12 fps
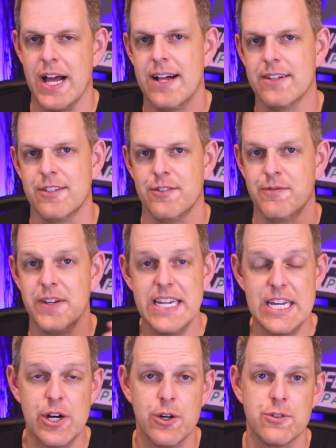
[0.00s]
Hollis's
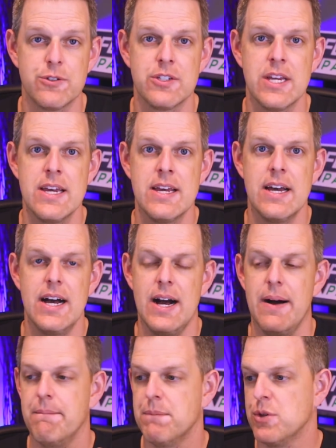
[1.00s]
videos,
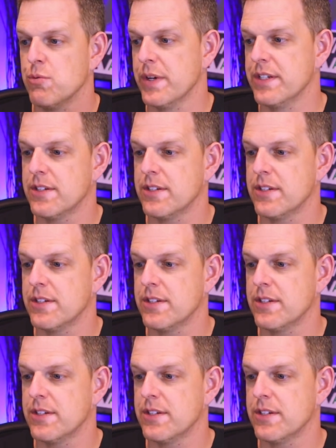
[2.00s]
you read